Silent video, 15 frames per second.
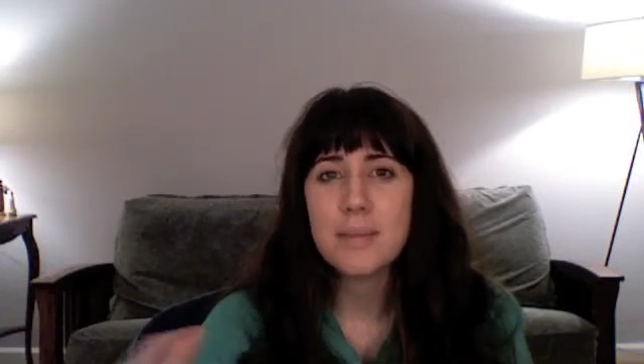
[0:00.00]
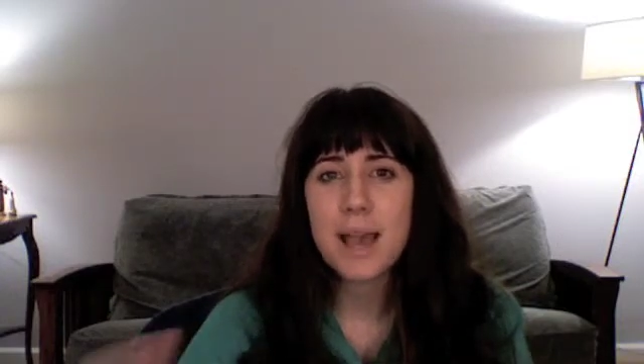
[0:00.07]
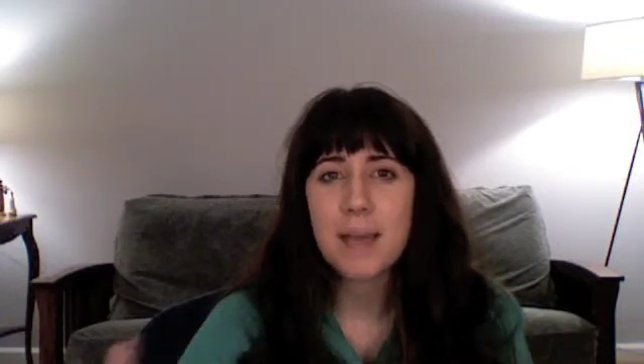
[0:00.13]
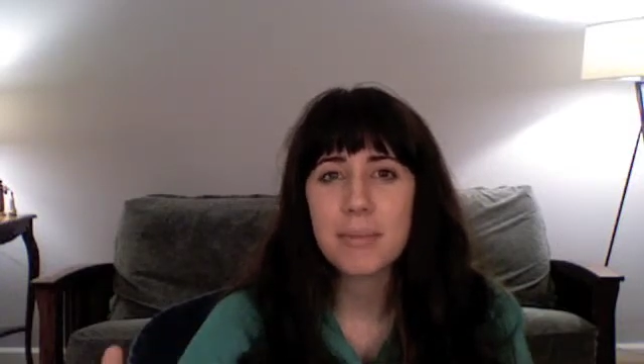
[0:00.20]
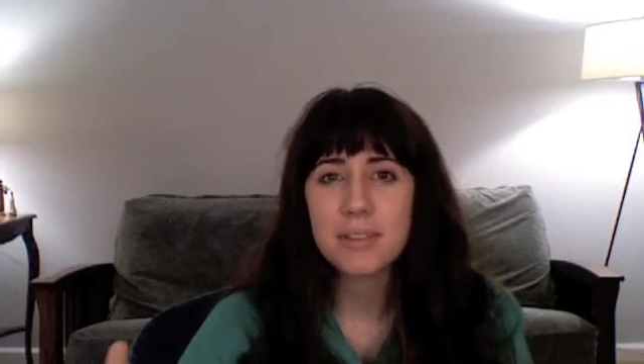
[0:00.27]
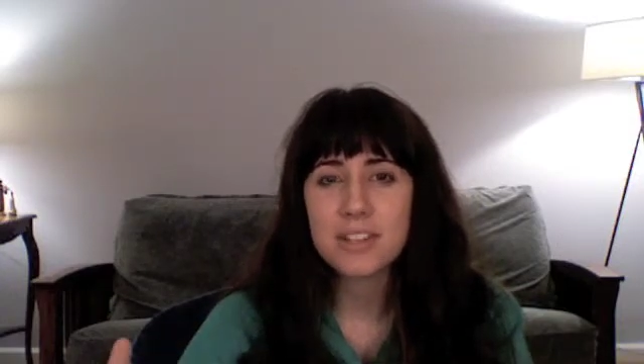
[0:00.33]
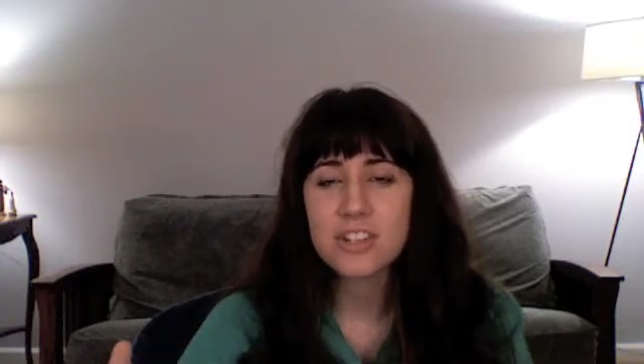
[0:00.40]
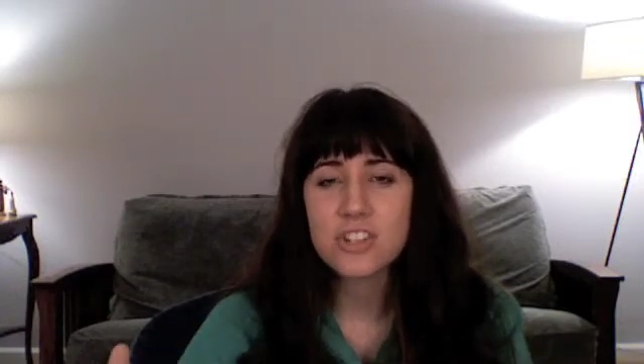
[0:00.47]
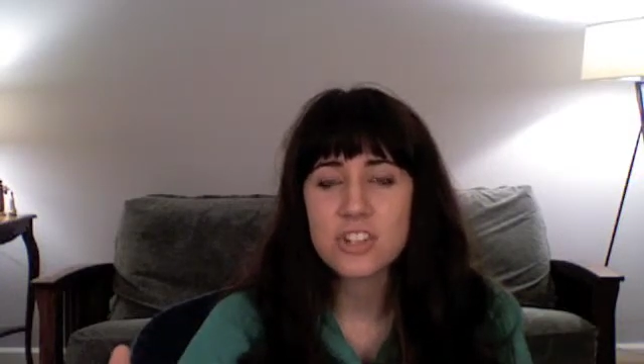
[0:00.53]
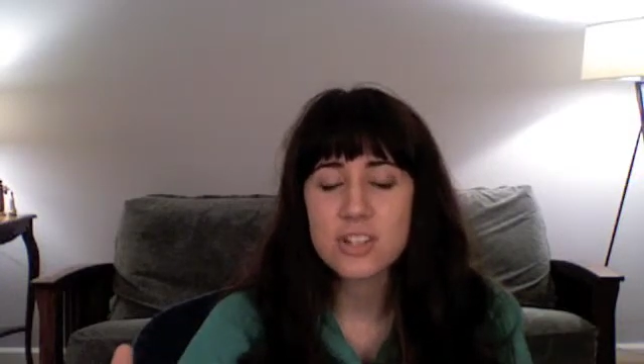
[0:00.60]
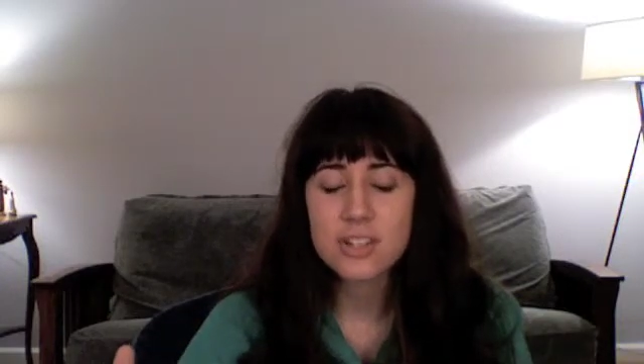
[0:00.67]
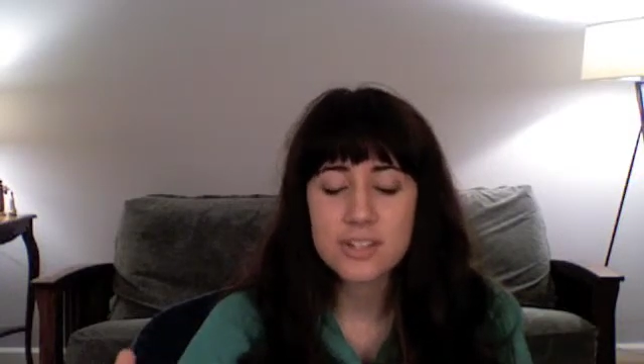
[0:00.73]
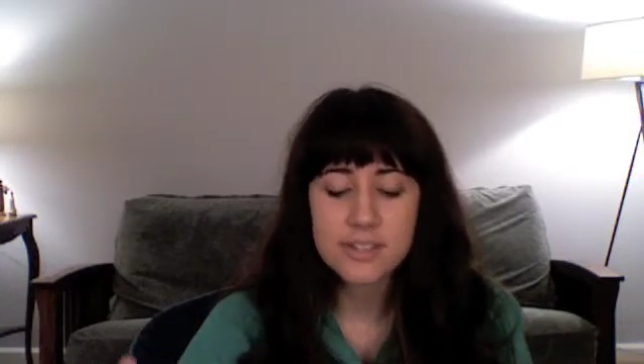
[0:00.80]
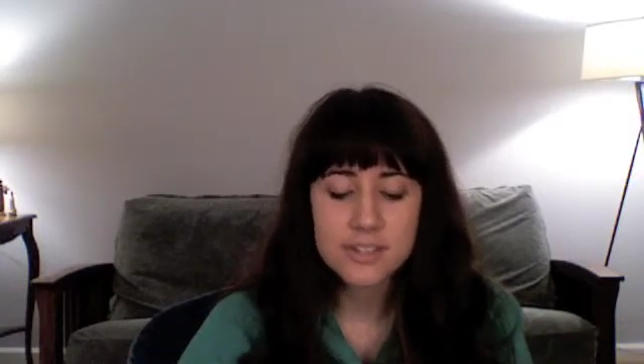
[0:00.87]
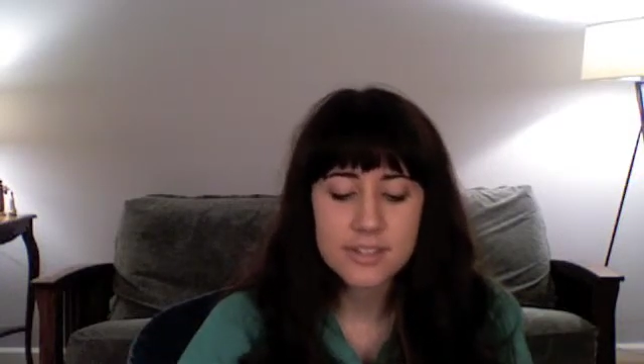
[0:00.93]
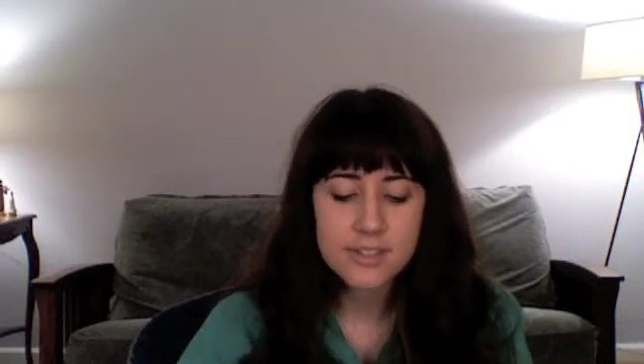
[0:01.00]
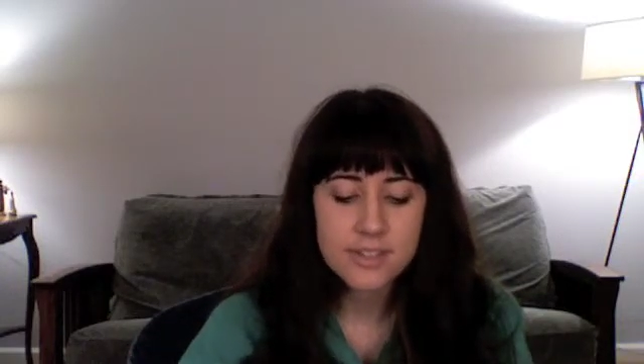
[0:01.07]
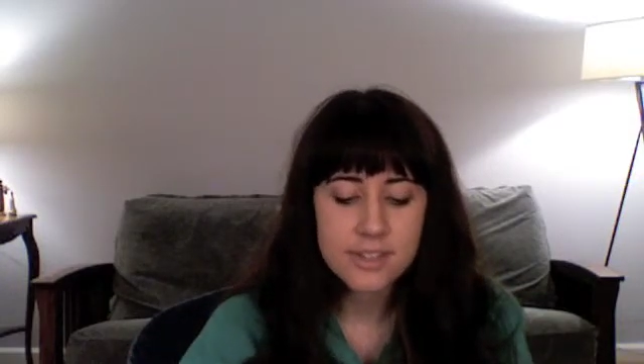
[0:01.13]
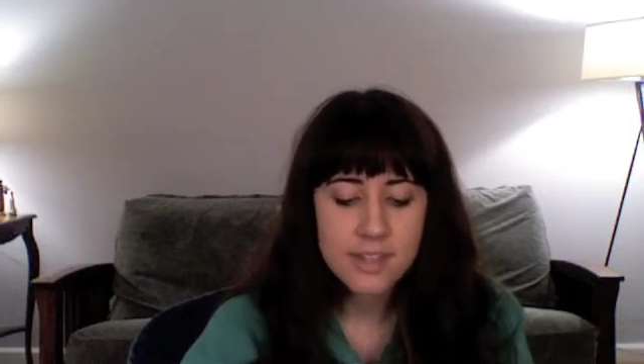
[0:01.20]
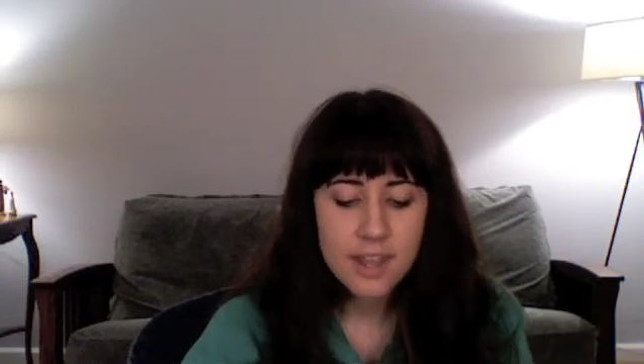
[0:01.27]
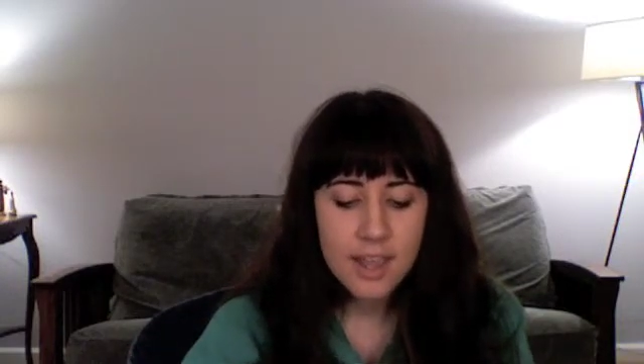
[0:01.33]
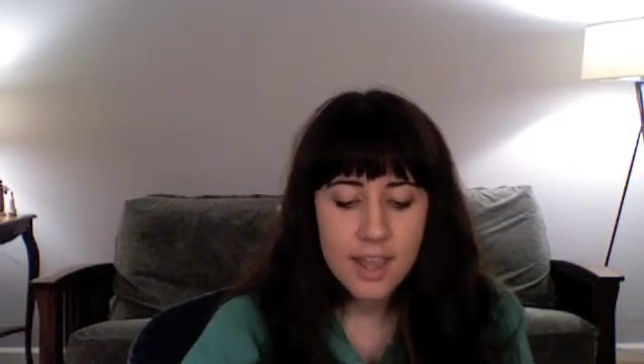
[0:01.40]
abolitionists.